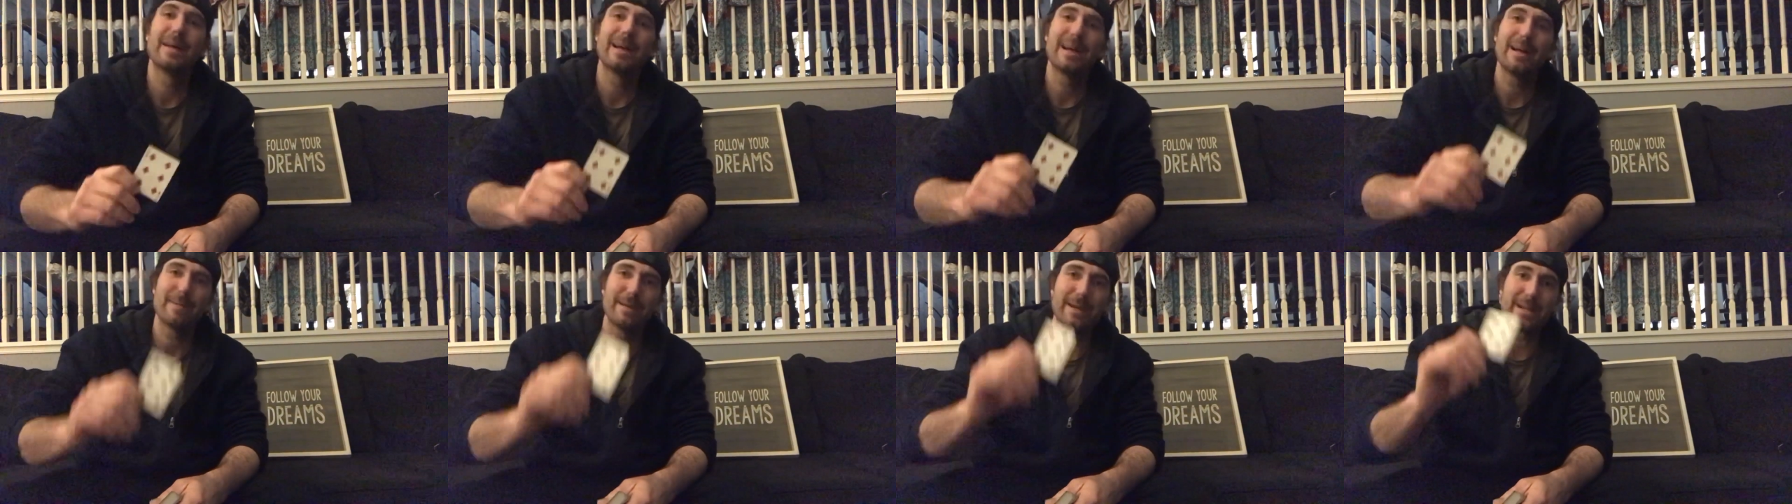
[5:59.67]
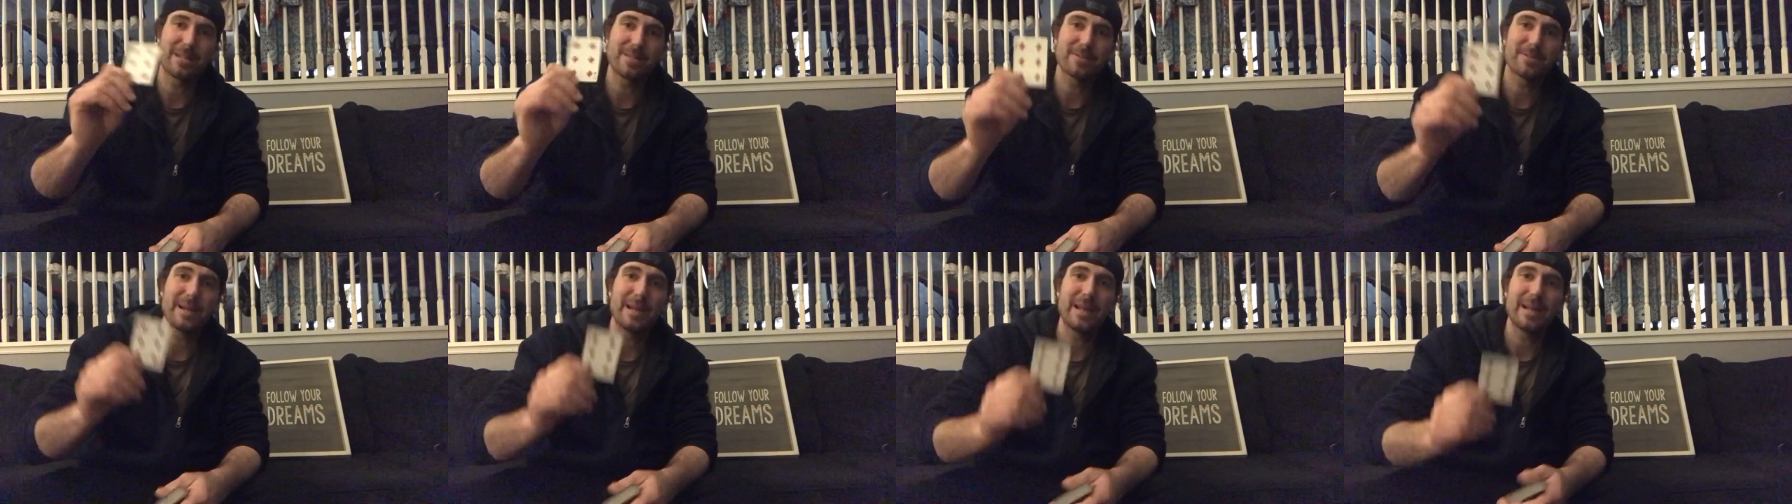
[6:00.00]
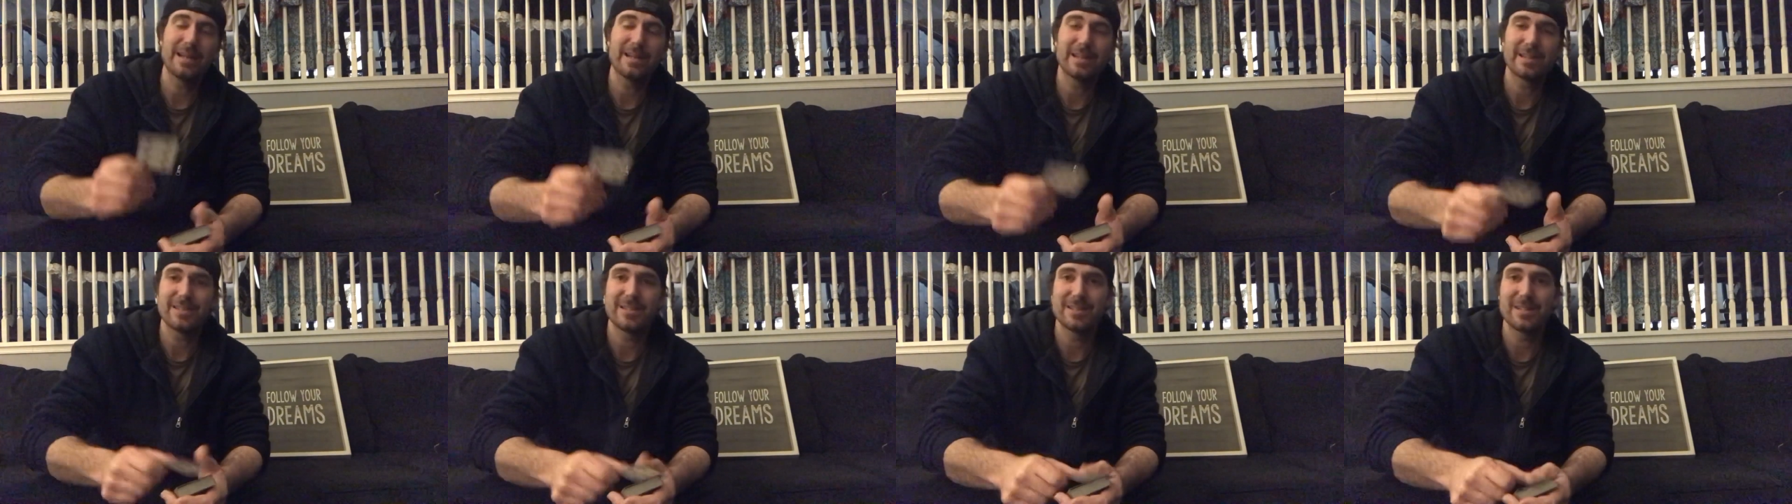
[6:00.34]
I'm like, that's right,
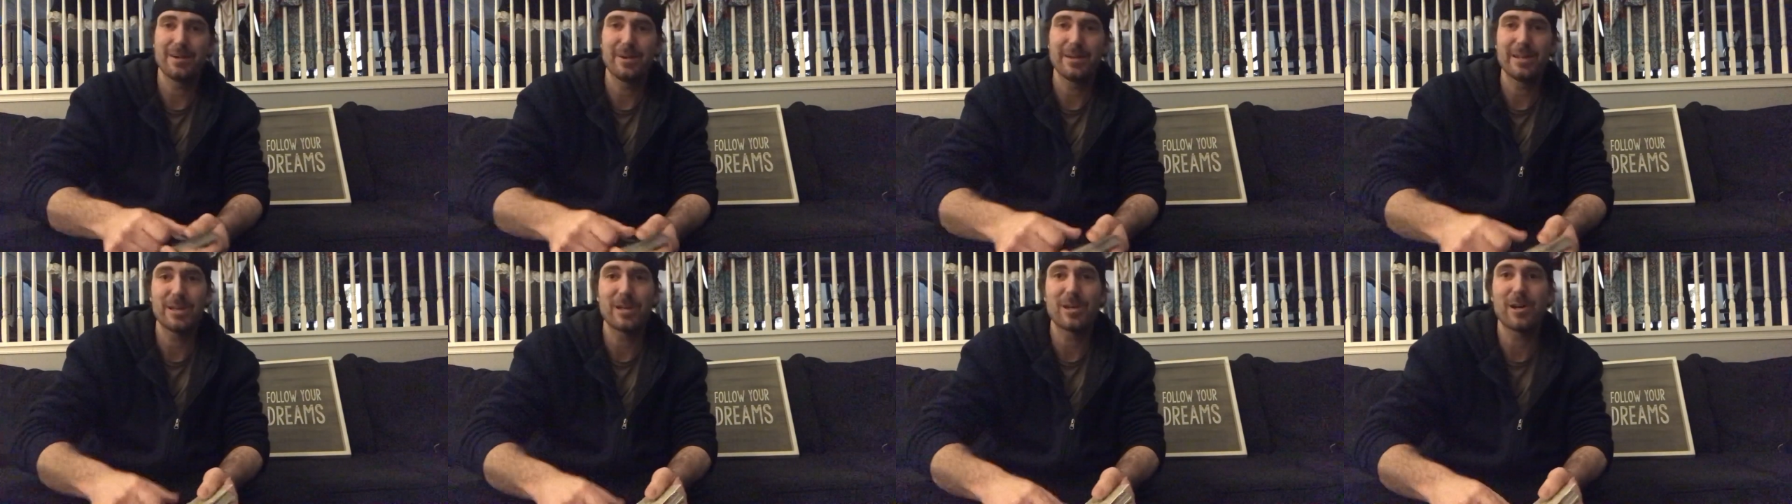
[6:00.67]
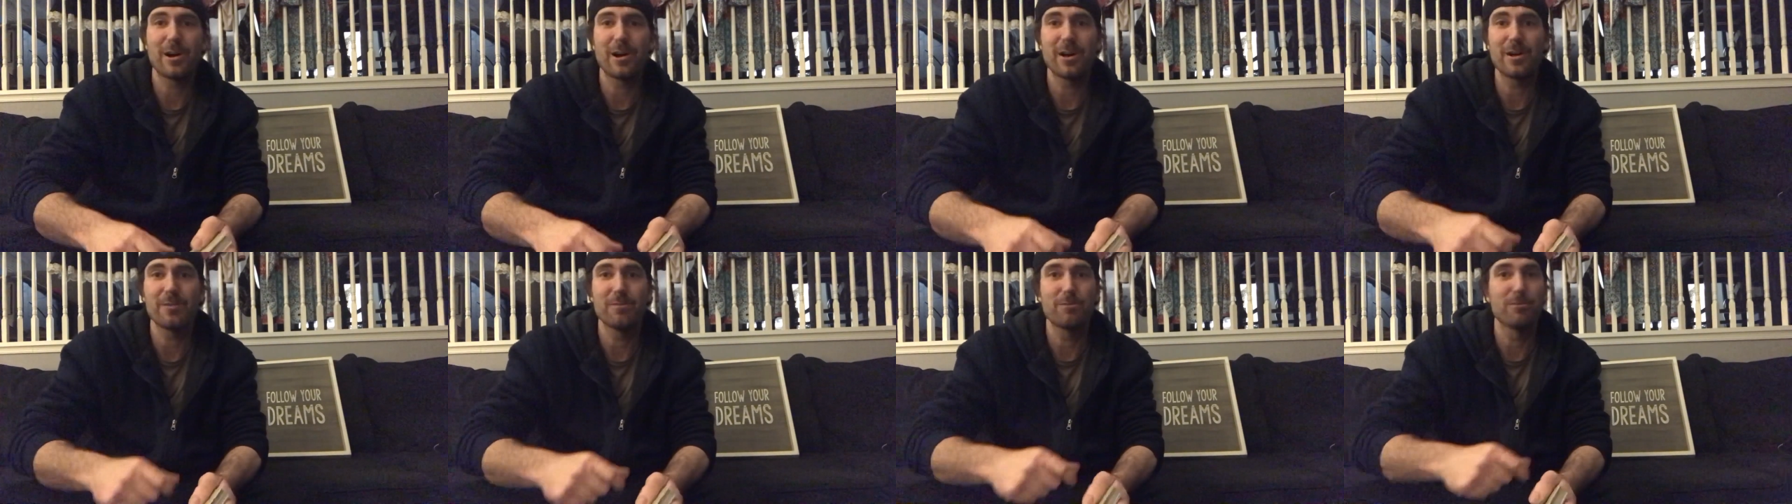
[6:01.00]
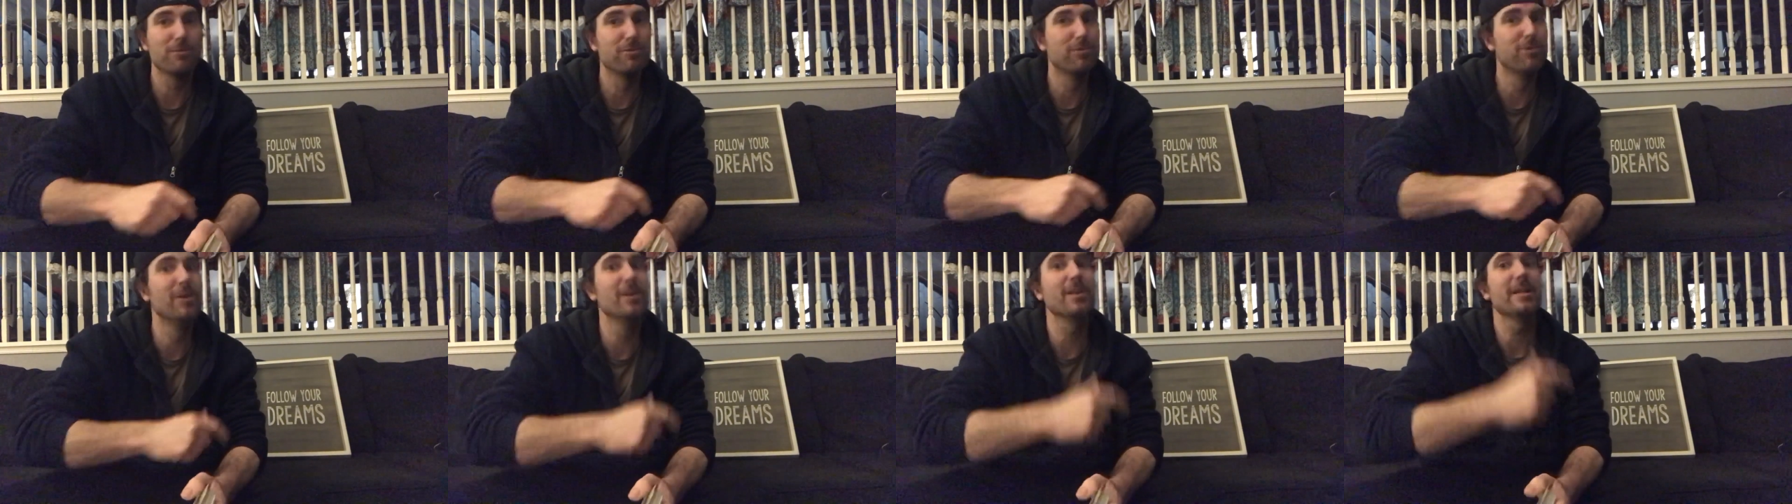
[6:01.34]
because you know what? Your card
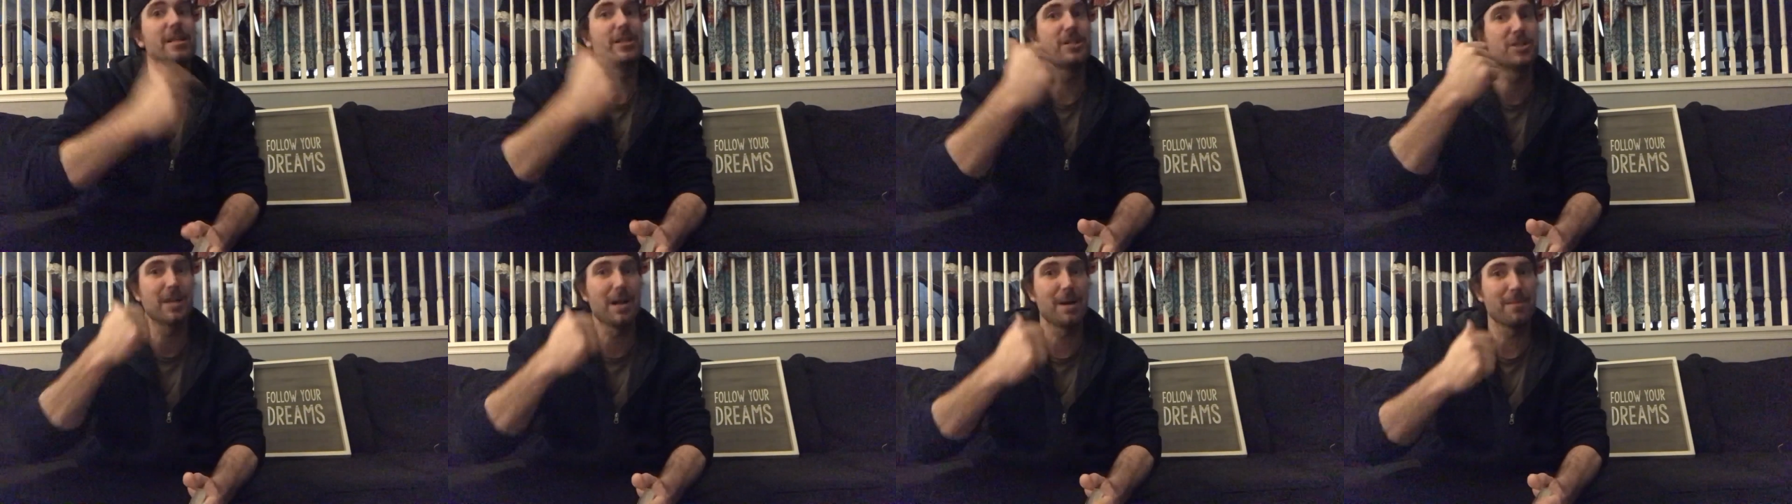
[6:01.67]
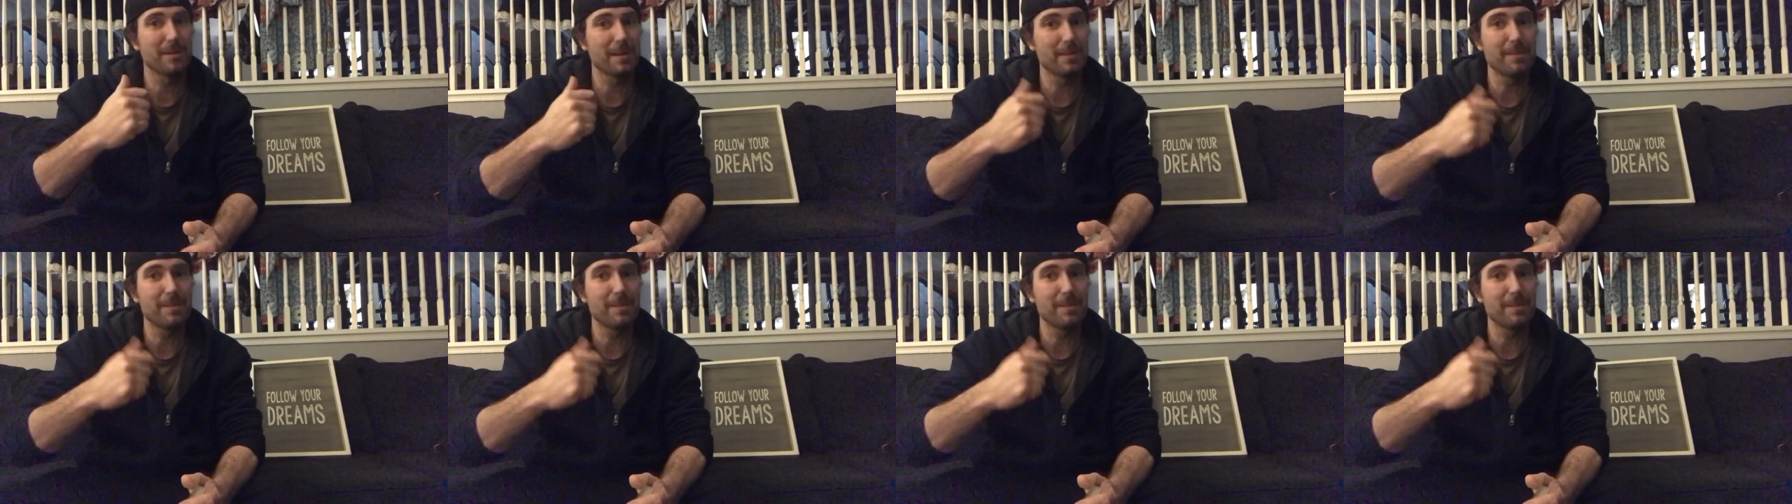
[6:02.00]
really jumped.